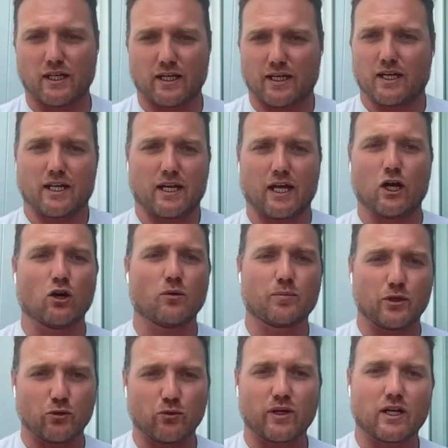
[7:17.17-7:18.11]
Like it can
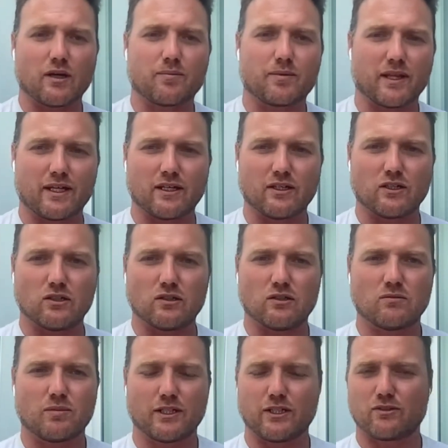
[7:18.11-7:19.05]
help you get up the
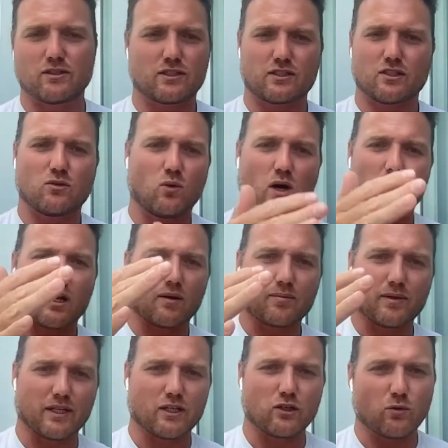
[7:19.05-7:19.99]
hill, but you can still walk
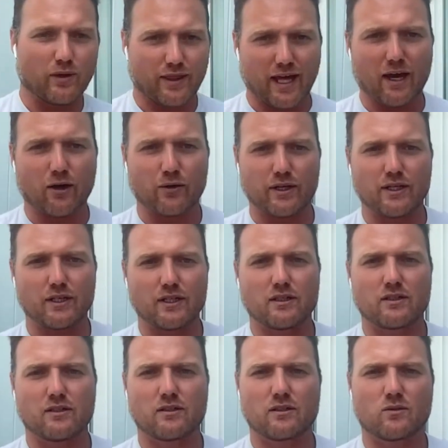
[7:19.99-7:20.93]
up the hill without it.
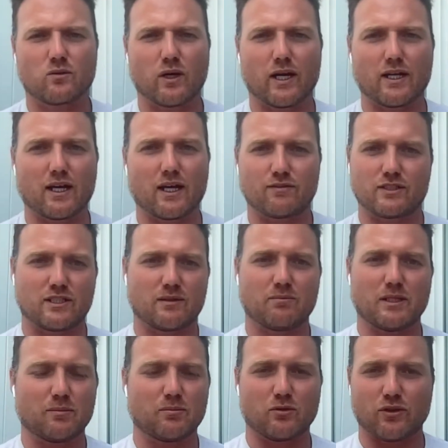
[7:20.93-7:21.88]
Right. I've seen
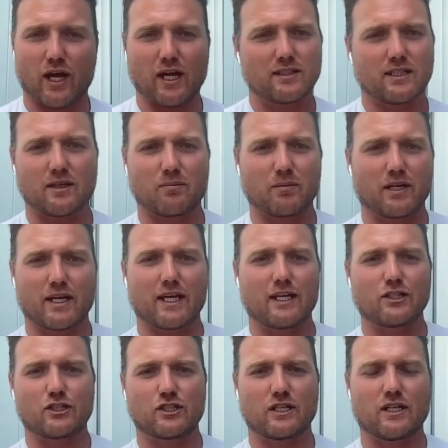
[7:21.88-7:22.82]
people not take
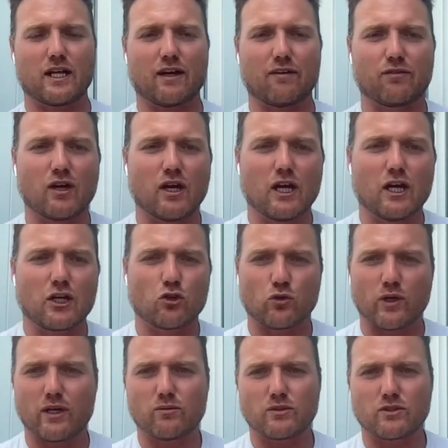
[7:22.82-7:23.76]
medication and have
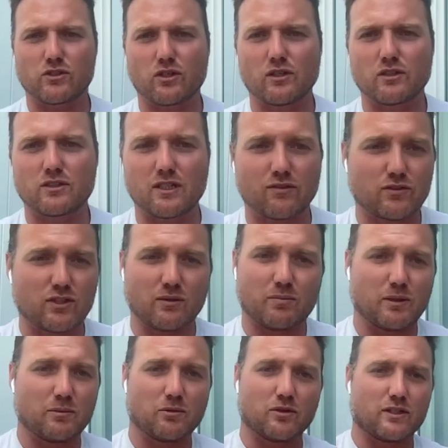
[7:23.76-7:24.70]
great results. I've seen
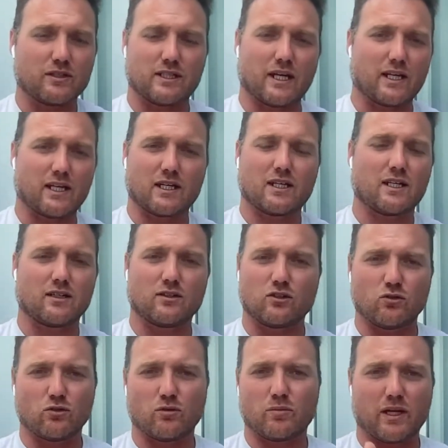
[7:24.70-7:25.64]
people that take it
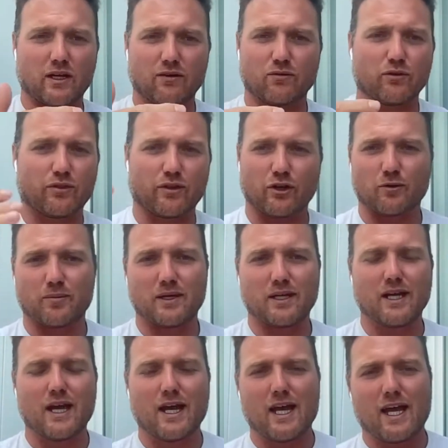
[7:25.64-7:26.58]
and do the behavioral
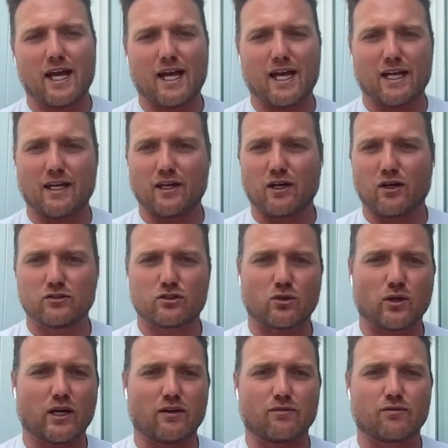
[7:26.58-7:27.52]
therapy and
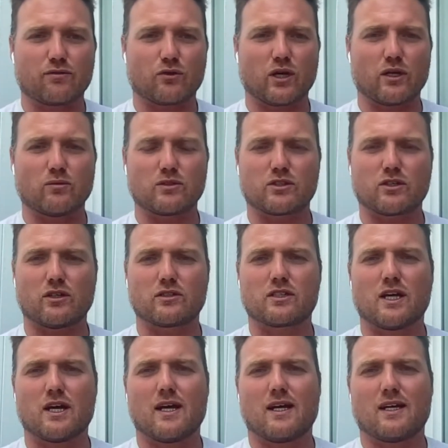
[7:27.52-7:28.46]
also have great
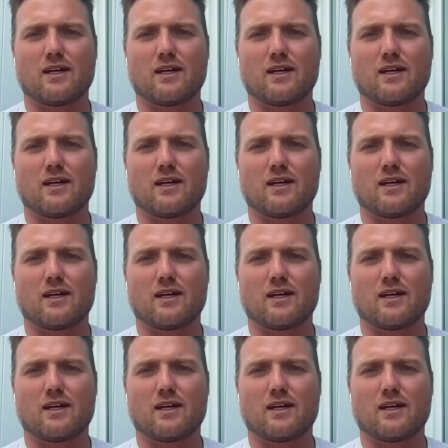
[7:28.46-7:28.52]
results.